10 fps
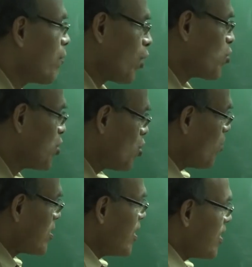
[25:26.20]
the velocity, you
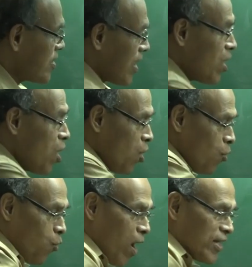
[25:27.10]
must understand
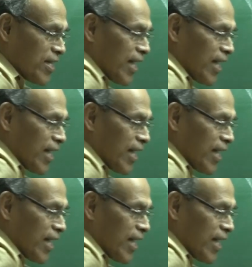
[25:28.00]
one is